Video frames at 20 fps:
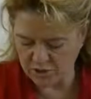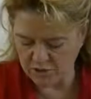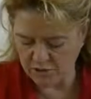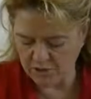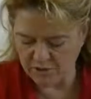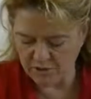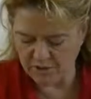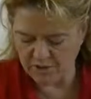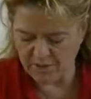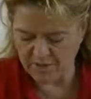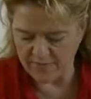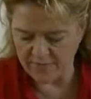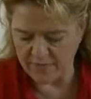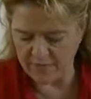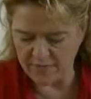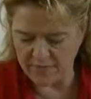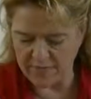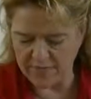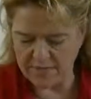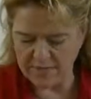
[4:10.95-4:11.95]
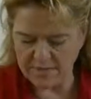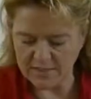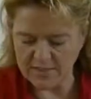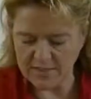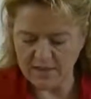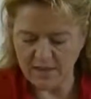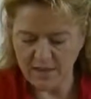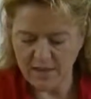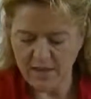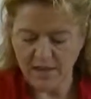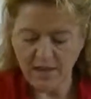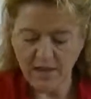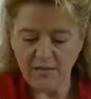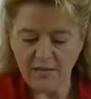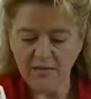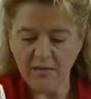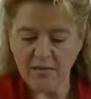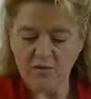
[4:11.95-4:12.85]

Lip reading: that we don't have any of the pieces. If you